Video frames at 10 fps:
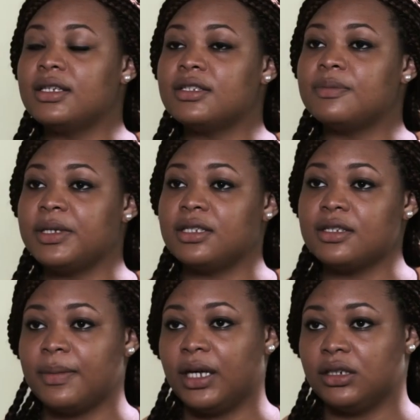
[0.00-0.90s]
is
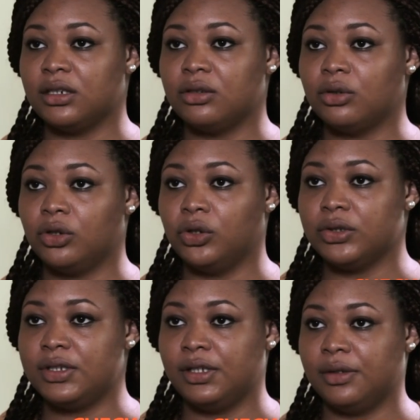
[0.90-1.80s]
business-minded on
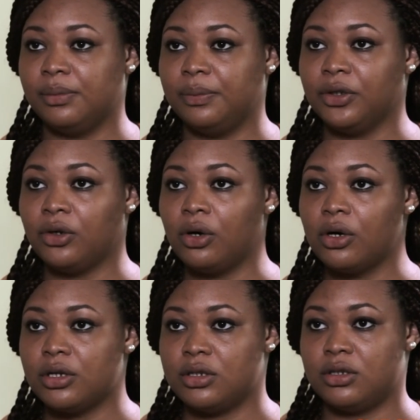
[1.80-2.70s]
your team,
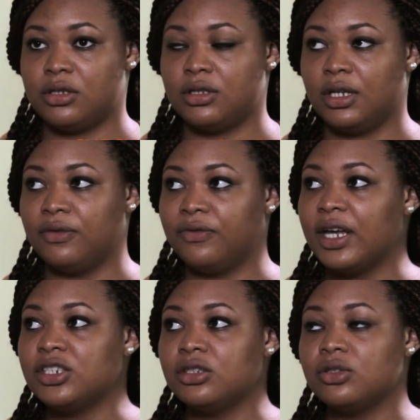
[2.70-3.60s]
because in
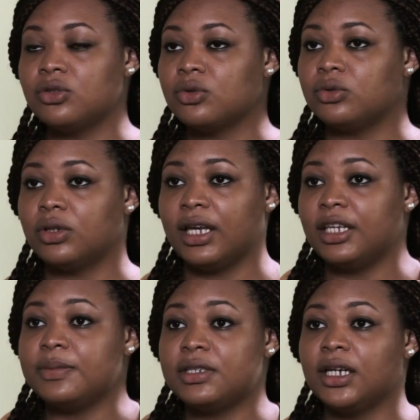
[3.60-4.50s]
fashion school, I
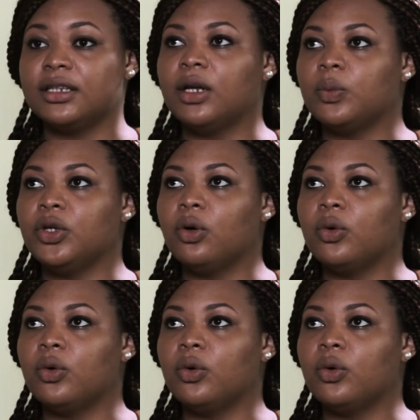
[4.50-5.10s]
keep saying that we